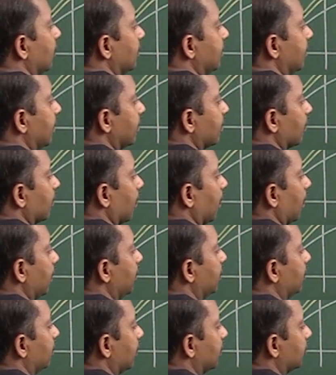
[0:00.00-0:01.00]
Then
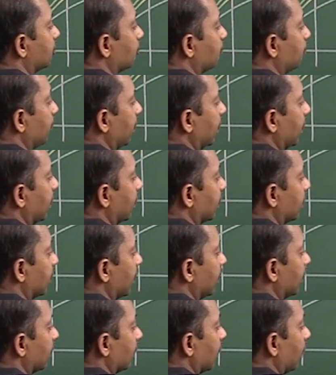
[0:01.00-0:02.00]
I3 should be greater
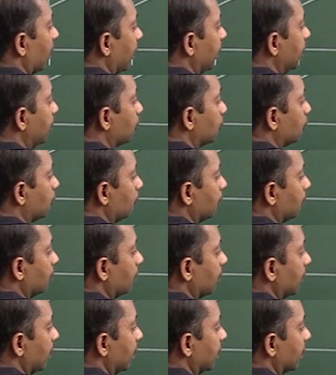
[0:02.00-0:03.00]
than I2,
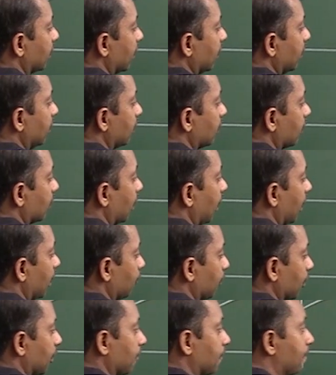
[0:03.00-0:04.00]
greater than
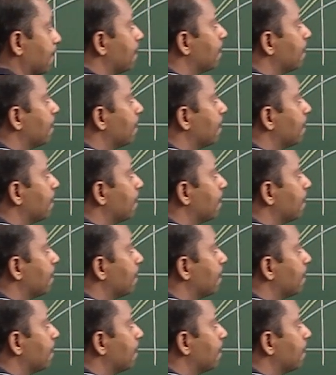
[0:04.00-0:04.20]
I1.